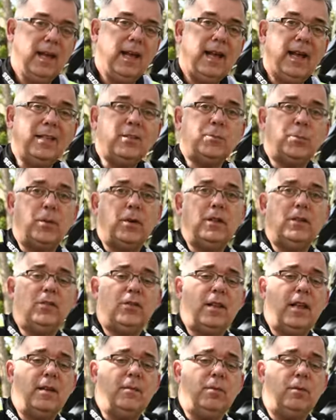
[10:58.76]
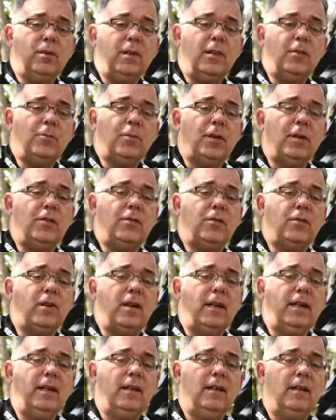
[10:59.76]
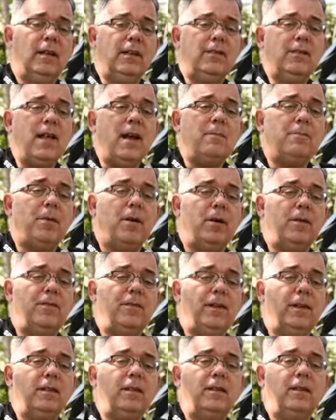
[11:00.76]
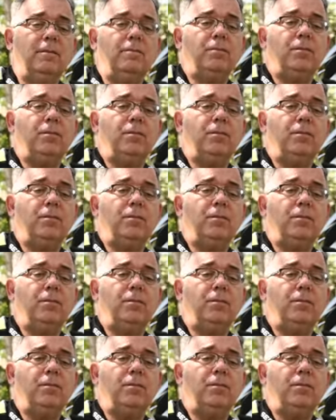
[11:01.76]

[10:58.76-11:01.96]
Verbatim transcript: That's pretty stable. That's pretty straight. It's not perfect.